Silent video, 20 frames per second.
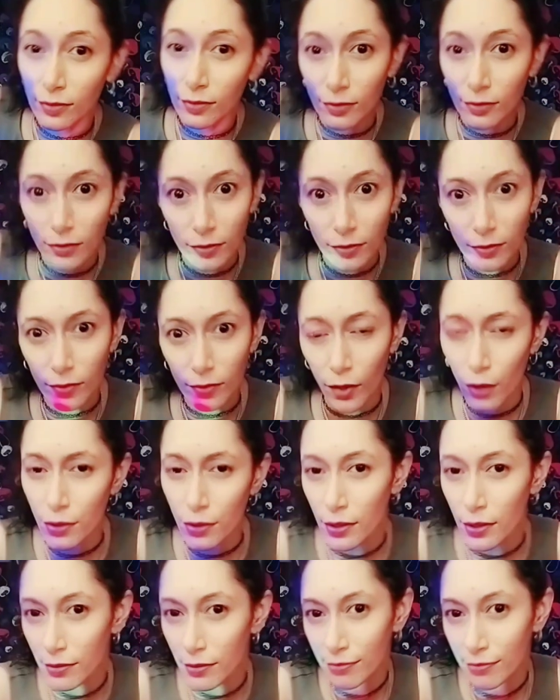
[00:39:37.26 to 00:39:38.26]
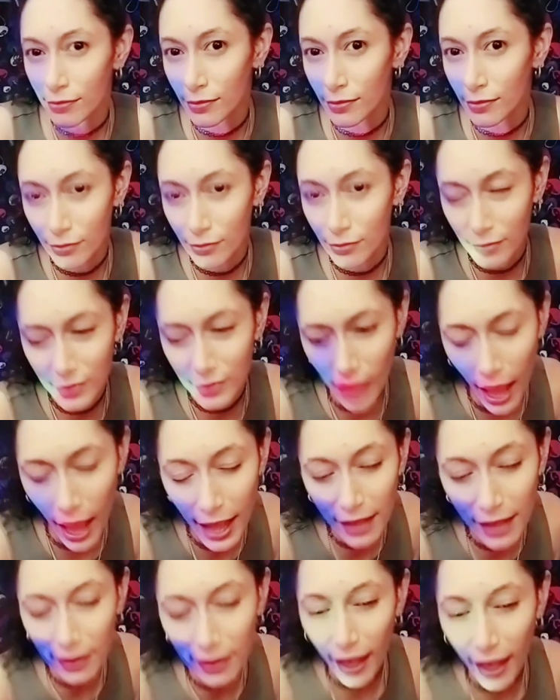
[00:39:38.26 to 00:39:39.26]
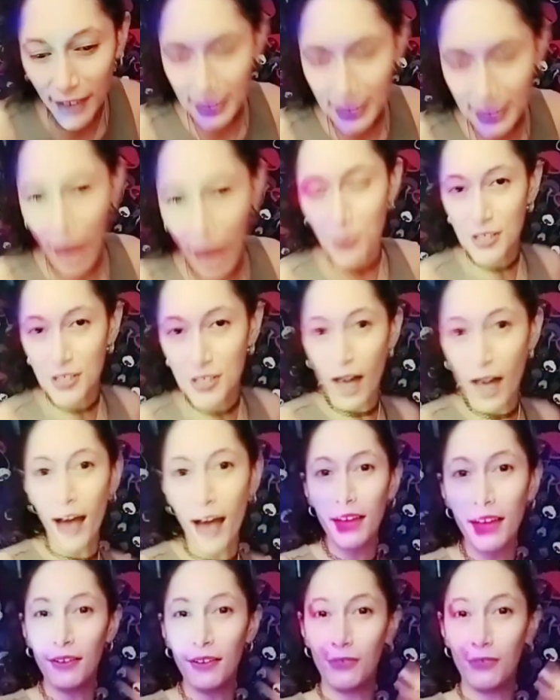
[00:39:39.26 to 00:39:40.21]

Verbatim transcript: There's a dialect outside of